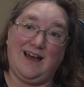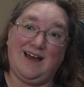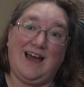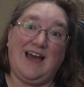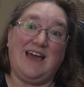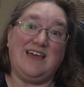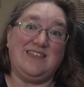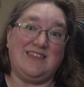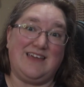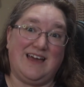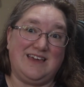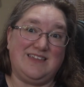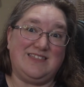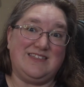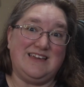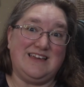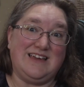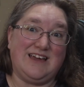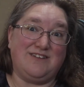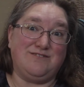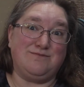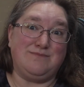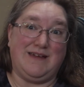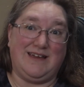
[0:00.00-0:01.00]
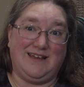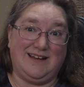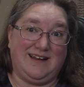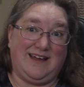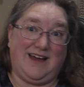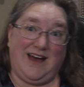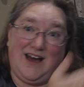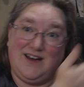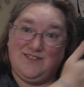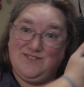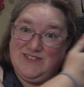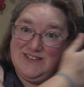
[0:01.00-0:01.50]
I think I've made
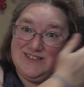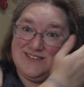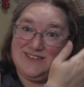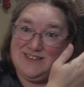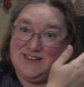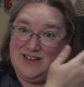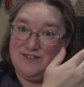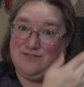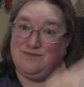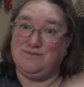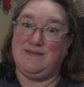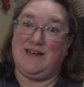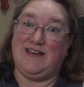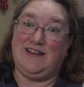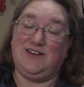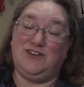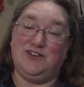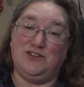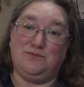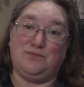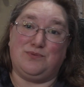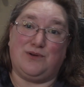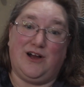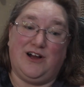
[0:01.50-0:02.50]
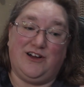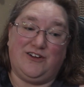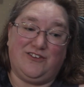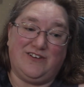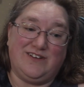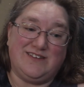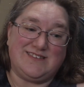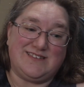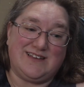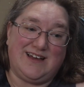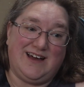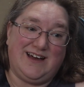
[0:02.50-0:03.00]
good
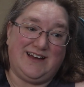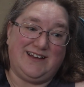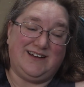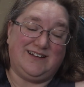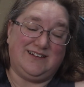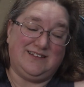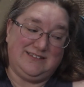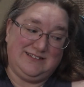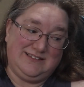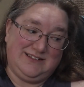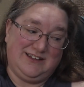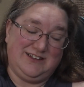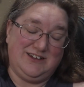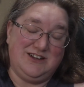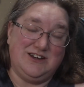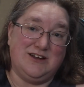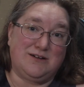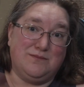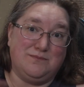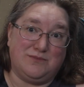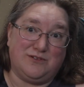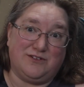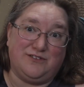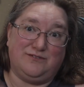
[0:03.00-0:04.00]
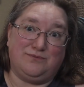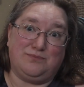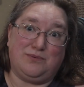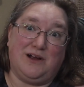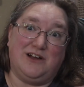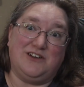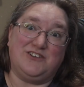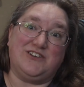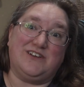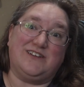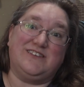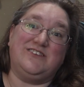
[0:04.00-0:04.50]
progress on a number of
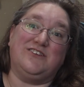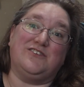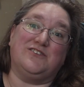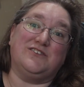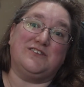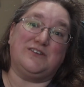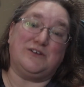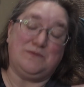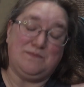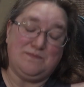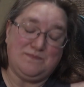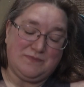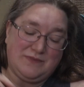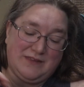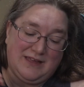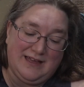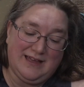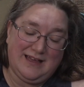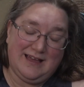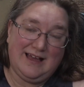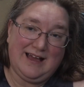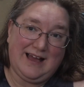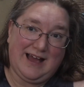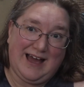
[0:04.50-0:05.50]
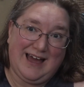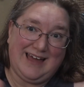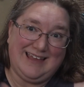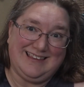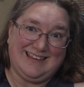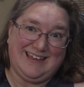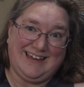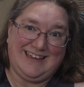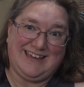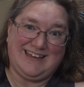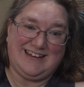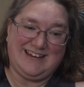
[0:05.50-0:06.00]
projects here, so I
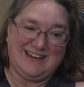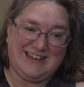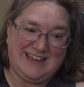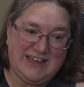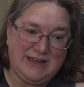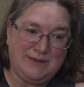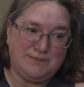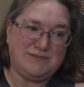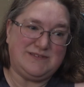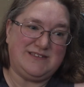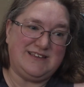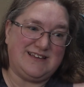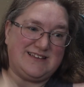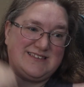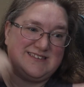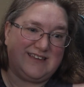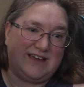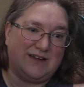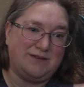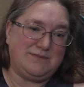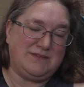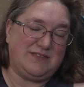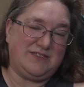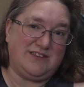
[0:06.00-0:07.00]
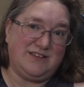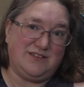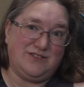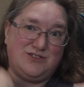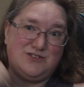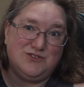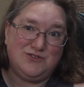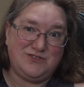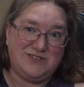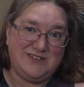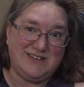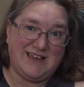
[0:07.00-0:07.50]
like it. It keeps the excitement, the
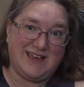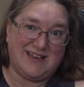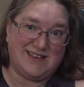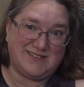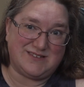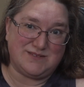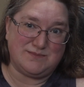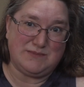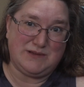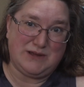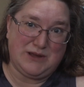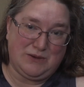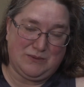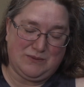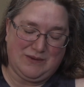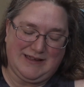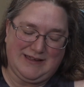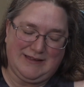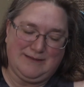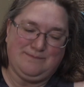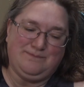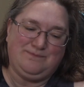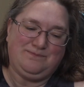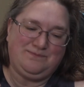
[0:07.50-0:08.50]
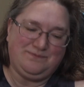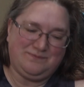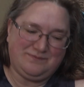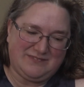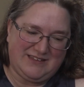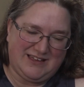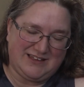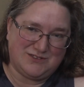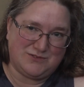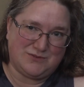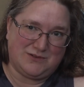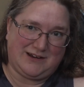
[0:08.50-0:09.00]
enthusiasm going.
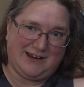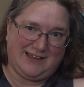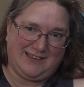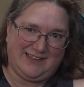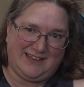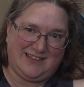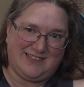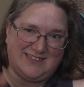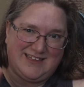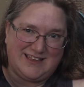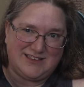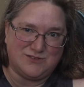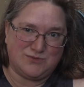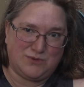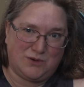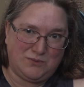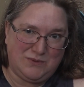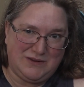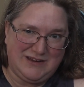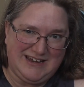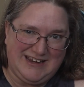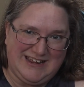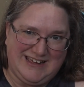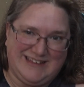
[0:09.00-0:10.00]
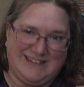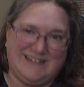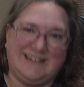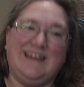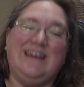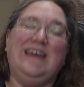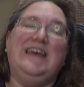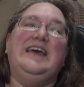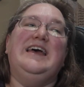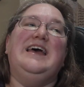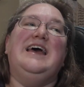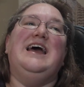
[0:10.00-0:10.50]
That's what I like. That's what we need.
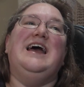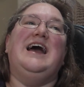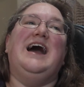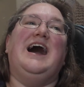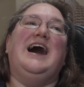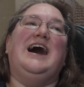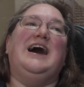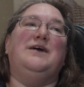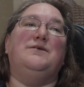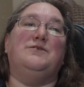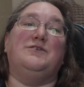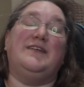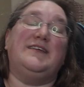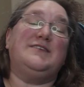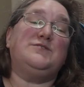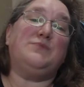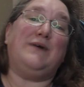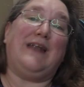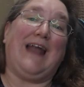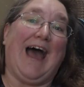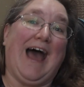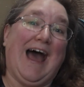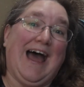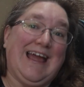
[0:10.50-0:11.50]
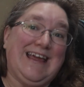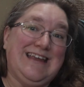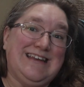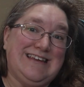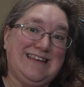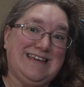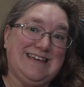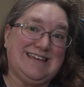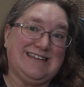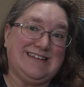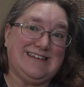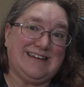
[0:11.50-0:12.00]
Or that's what I
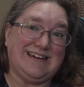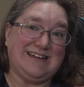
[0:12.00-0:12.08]
need.